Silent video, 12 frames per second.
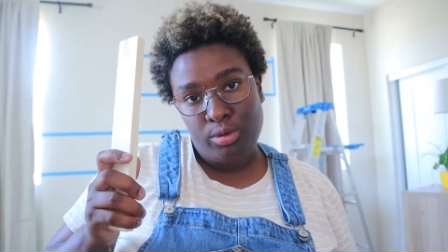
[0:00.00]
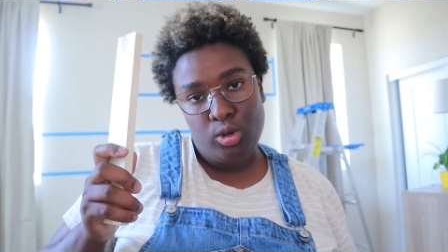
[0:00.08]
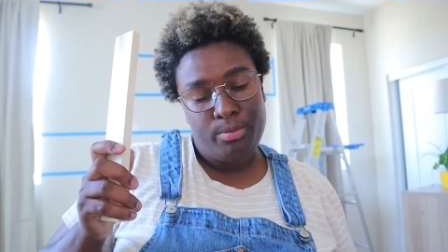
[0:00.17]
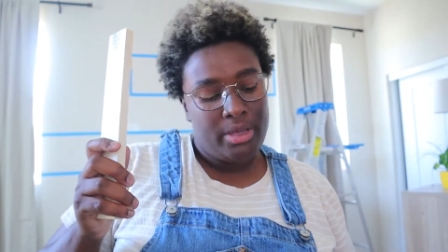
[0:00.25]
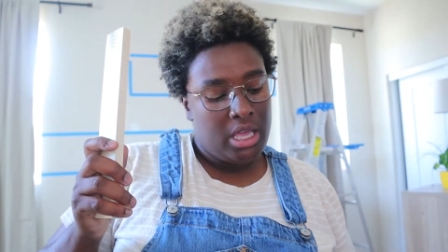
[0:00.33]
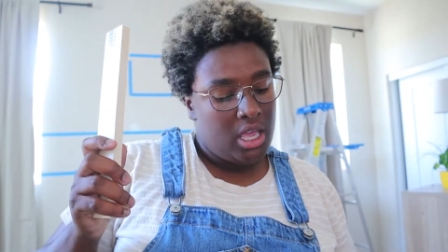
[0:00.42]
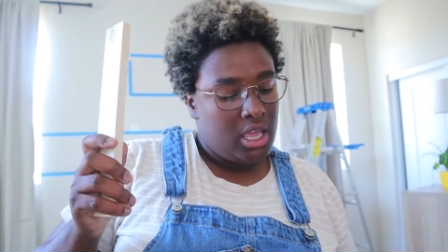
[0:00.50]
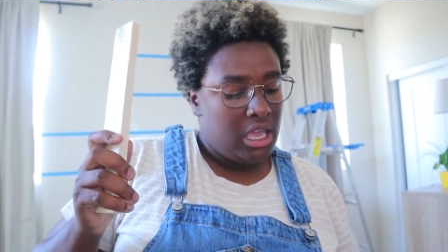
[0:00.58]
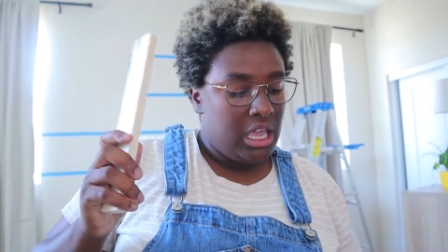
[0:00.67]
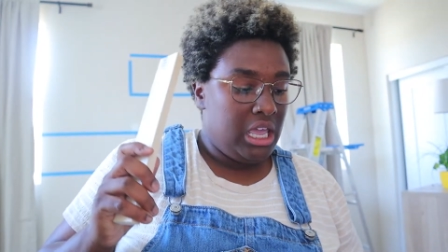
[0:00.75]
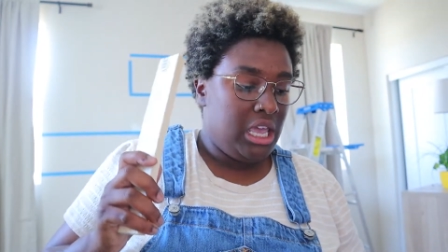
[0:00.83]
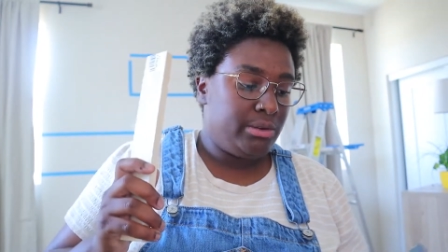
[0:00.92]
pool,
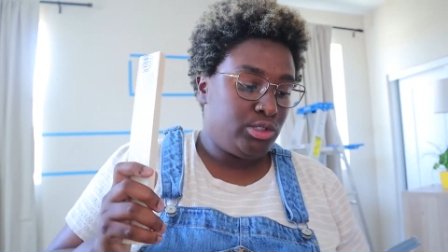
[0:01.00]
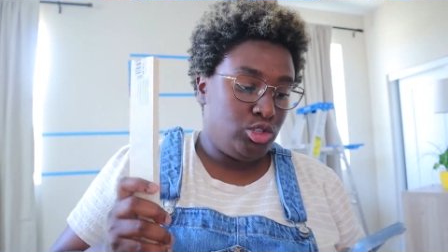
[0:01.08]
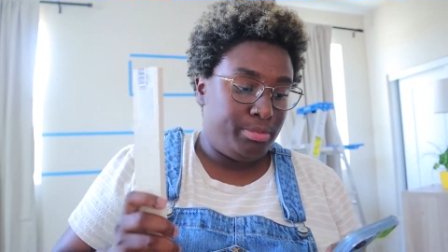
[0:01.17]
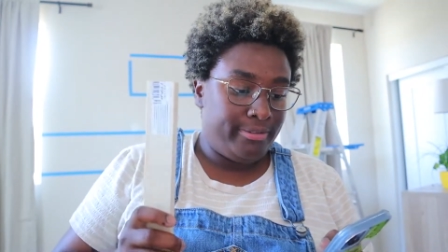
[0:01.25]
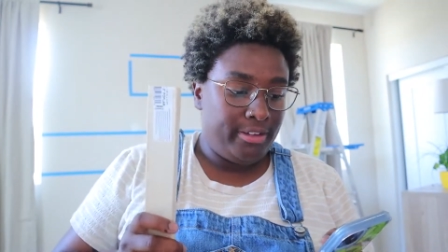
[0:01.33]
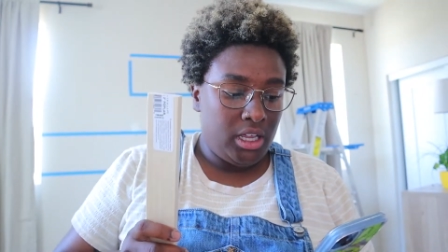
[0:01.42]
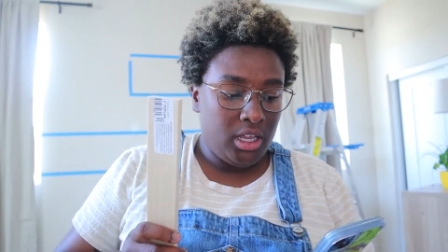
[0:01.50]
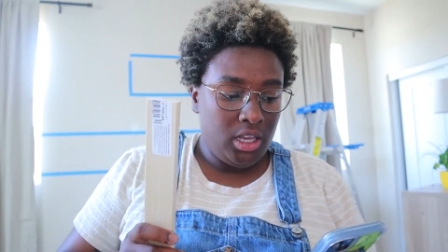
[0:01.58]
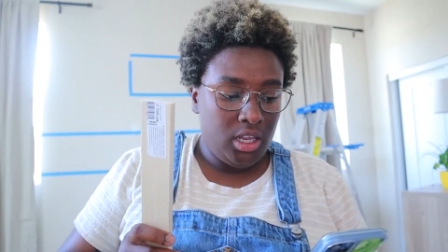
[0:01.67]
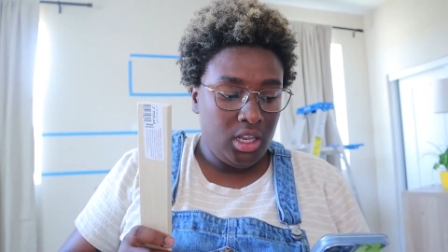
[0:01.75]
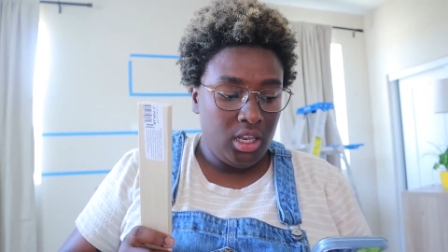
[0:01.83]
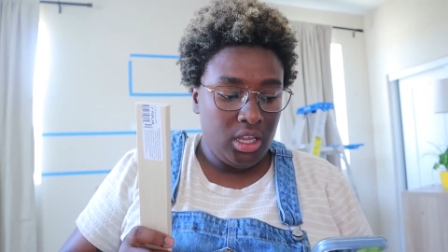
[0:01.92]
and it was super
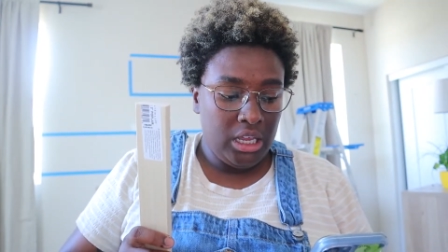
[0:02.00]
fun.